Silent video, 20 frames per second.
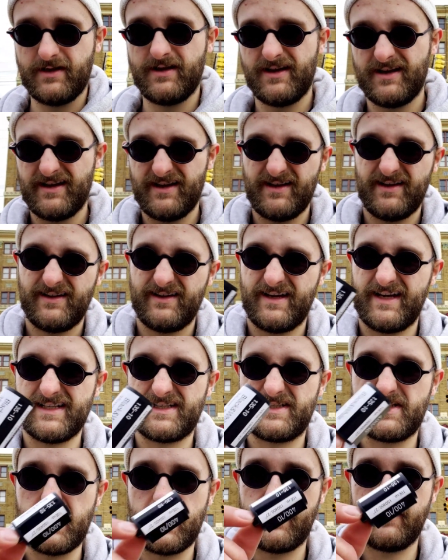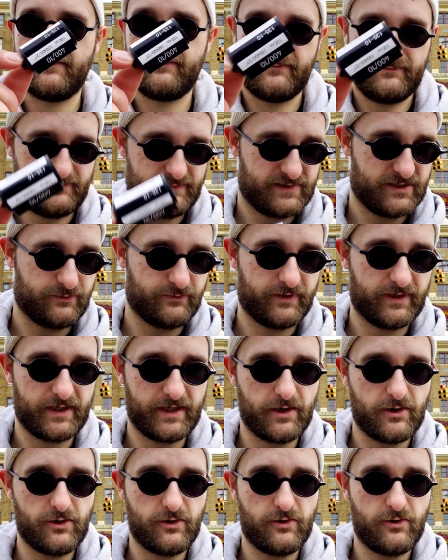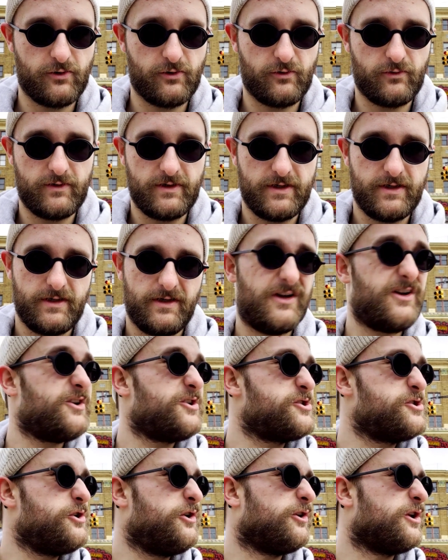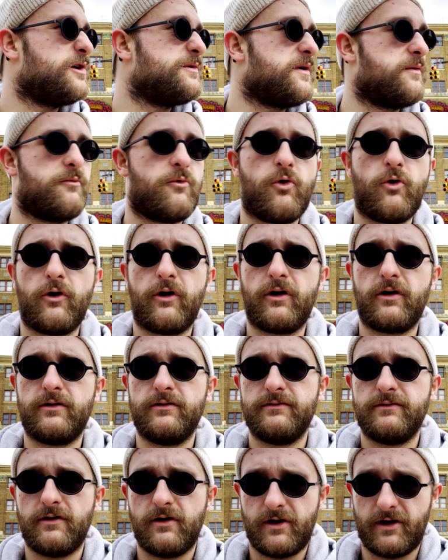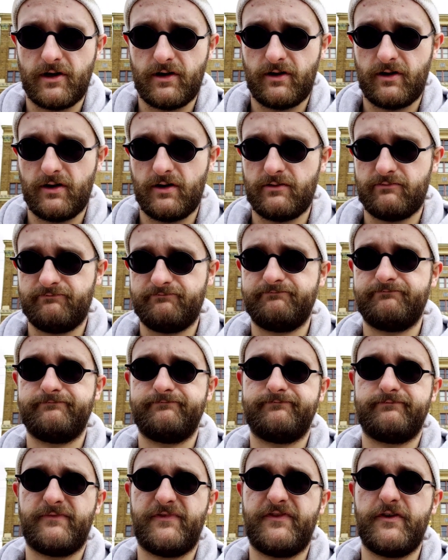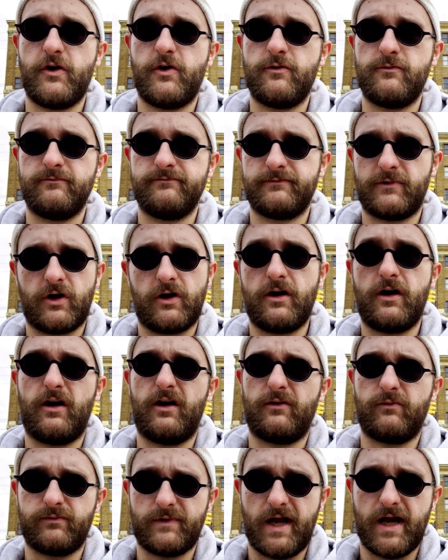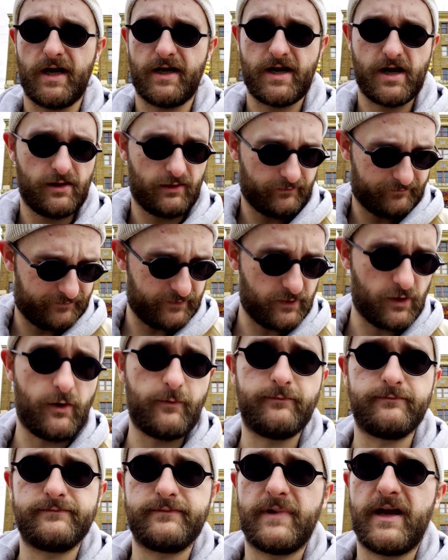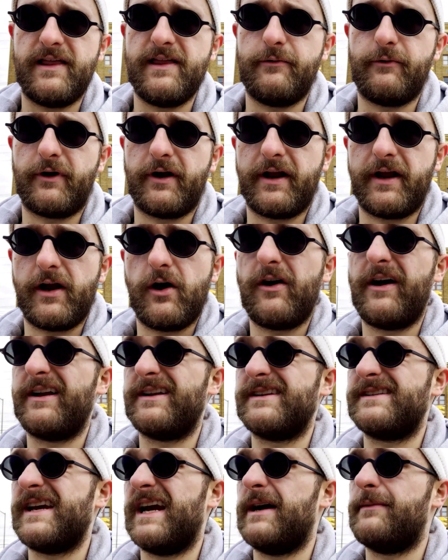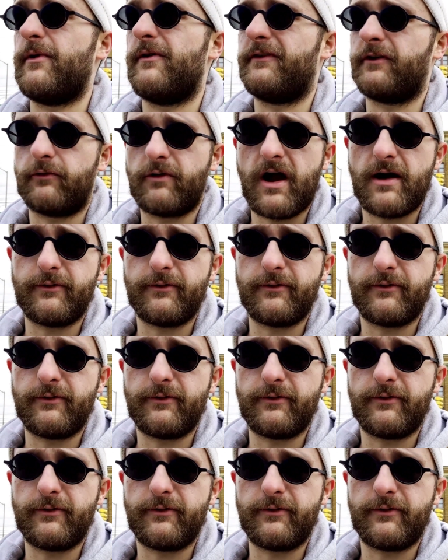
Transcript: it's done. So we're gonna go shoot a little bit more on our film, or our color film, and then we're gonna go ahead and take them over to Roberts,